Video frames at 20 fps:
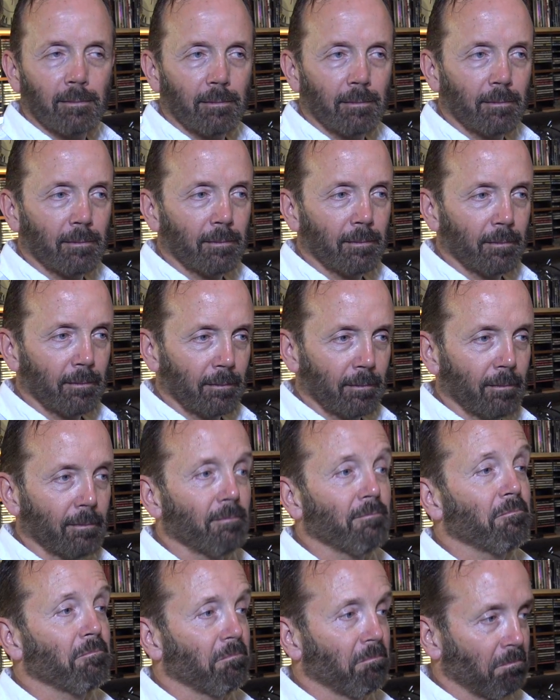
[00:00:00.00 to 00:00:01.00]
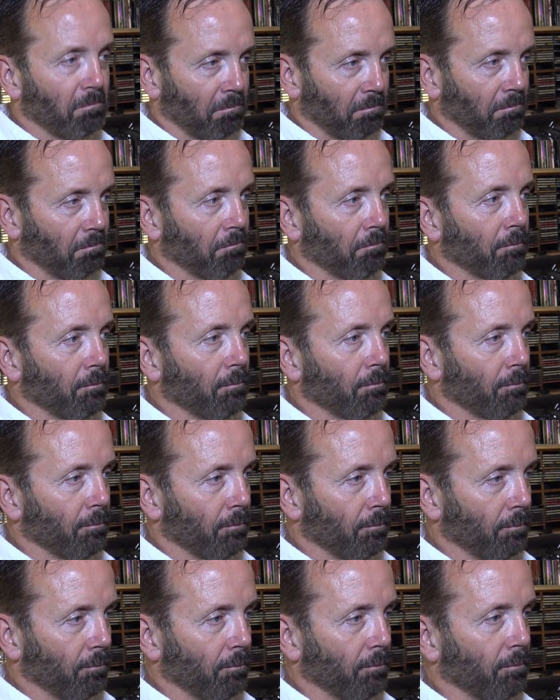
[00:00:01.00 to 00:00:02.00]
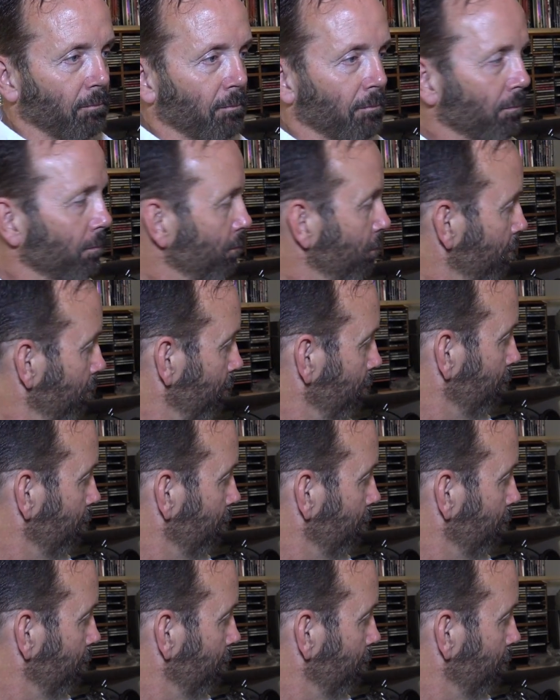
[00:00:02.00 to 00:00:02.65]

The Dodgers are ahead of the Pirates 4 to 2 in the